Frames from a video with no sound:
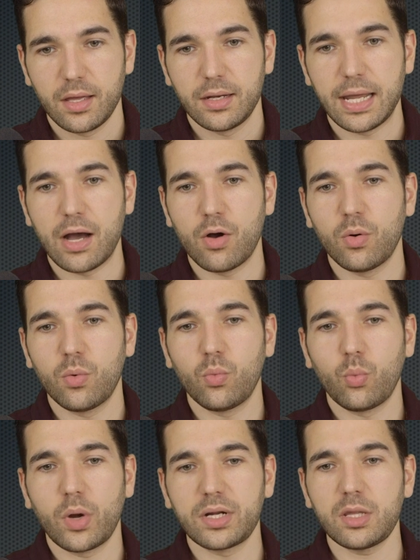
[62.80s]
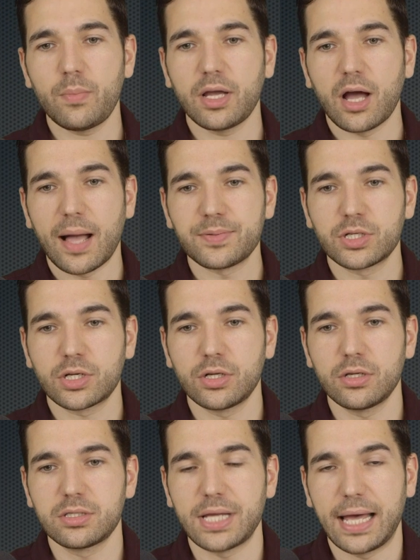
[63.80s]
Now, one of the big
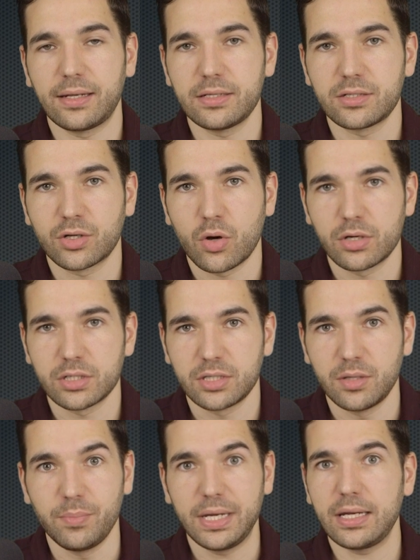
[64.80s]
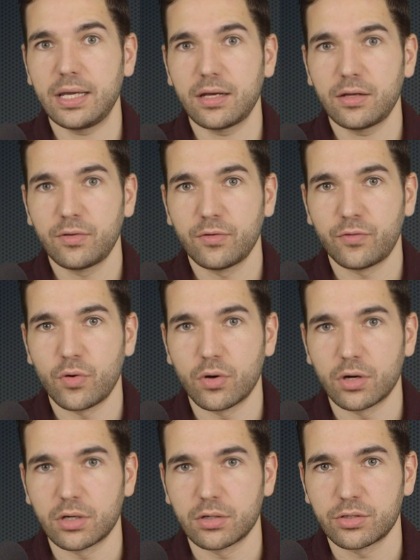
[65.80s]
obstacles, at least according to the media,
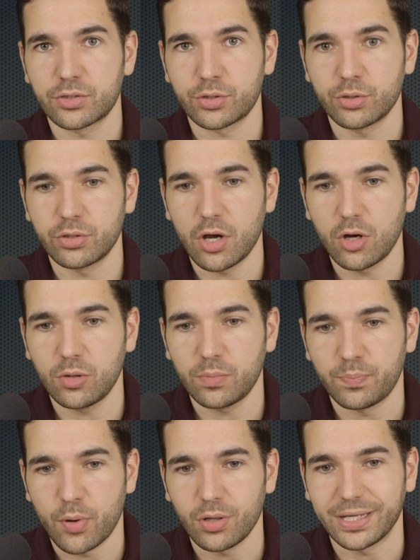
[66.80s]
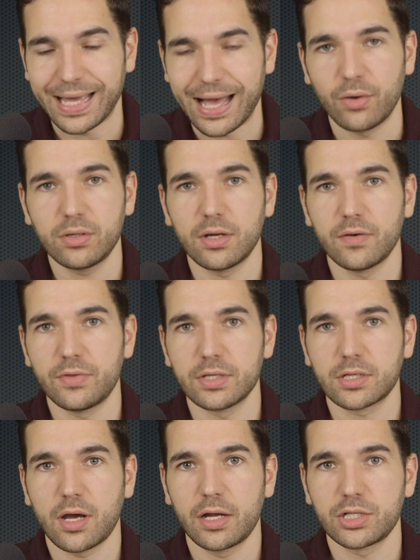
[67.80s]
for Trudeau pulling out of
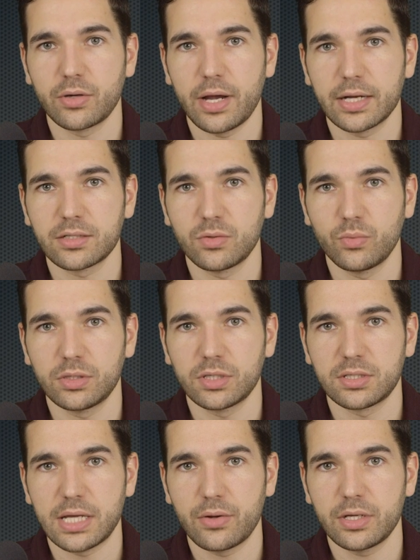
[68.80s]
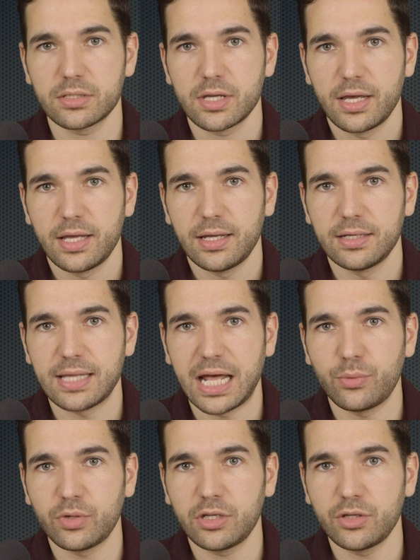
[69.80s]
this contract with the Saudis is
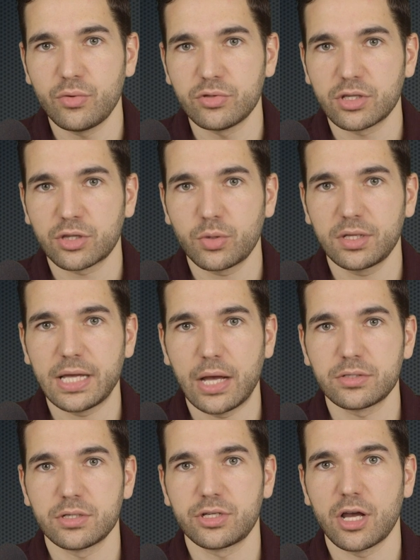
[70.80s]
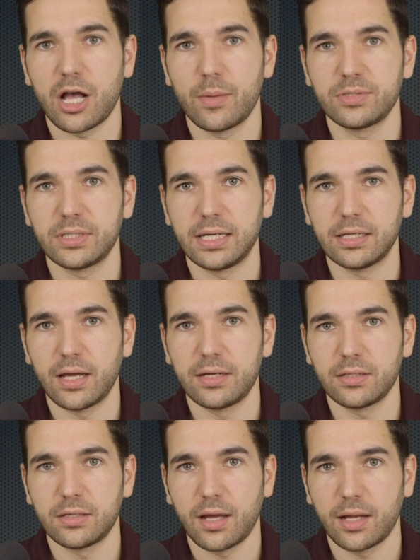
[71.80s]
that it would lose 3,000 jobs in
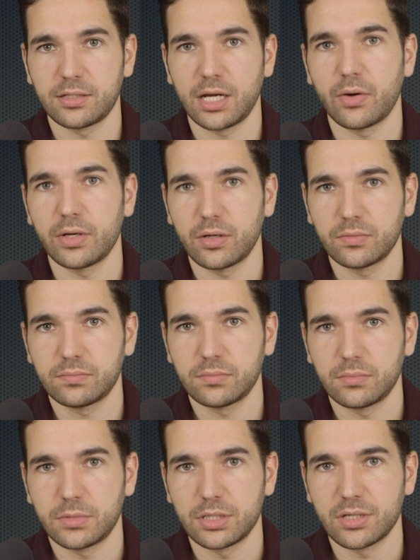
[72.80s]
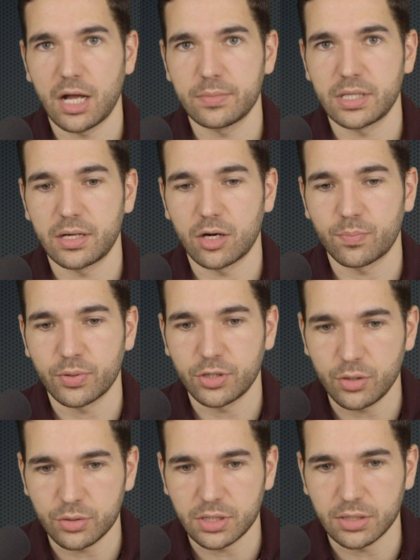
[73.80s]
London, Ontario, the jobs that are
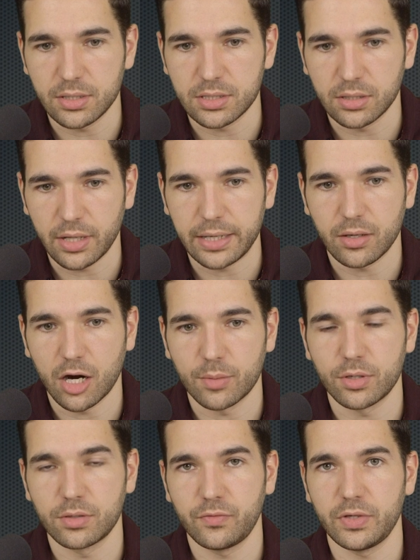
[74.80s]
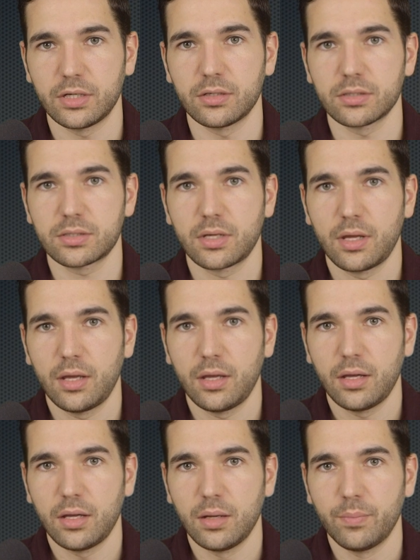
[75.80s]
producing these light armored vehicles.
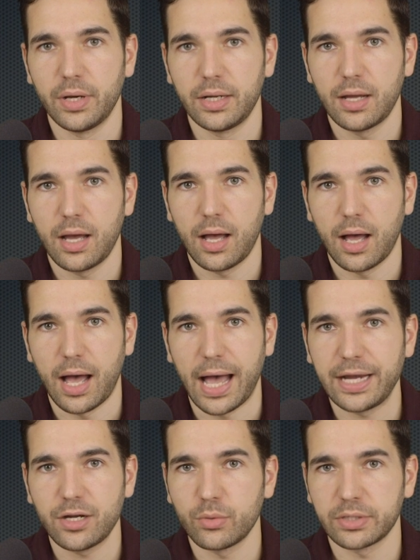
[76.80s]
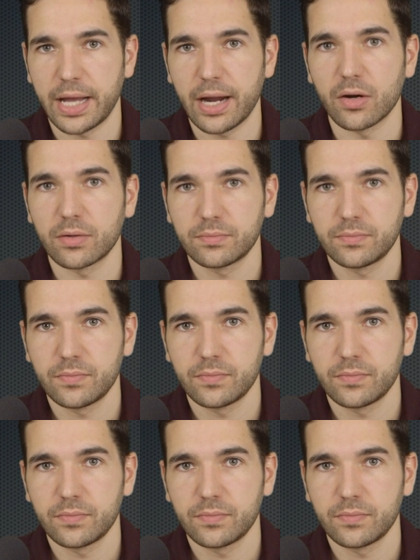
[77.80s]
But I don't care.